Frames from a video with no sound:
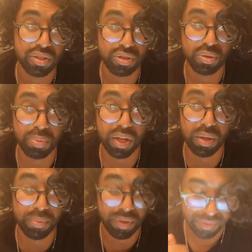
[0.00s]

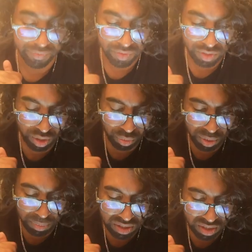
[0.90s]
Superb. So,
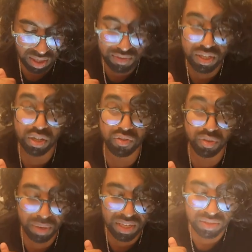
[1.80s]
what about the life cycle
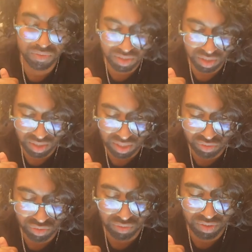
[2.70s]
of a massive star?
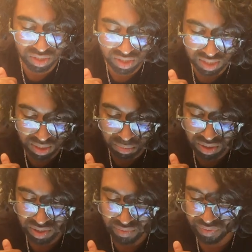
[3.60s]
It's roughly the
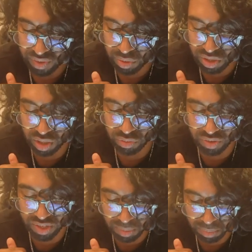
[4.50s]
same. We start off
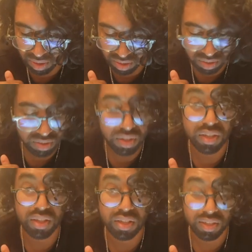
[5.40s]
with a nebula,
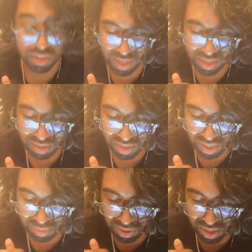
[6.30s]
then
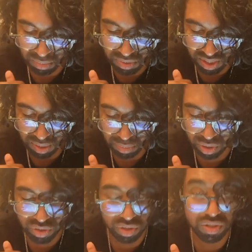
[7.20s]
it becomes a
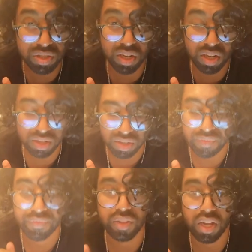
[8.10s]
protostar.
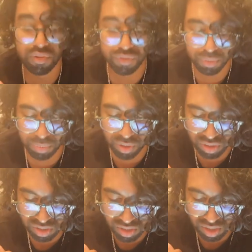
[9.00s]
After the
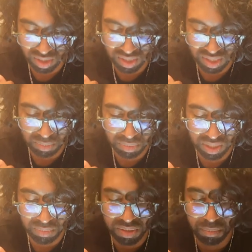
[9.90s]
protostar, it then
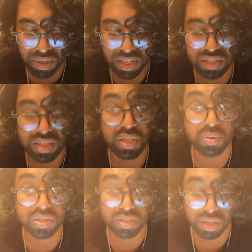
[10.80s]
becomes a main
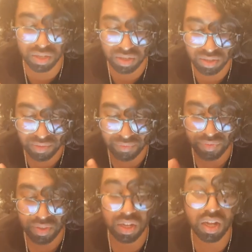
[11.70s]
sequence star.
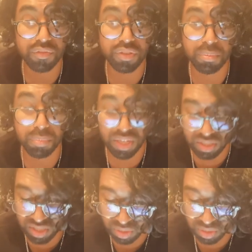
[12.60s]
After the main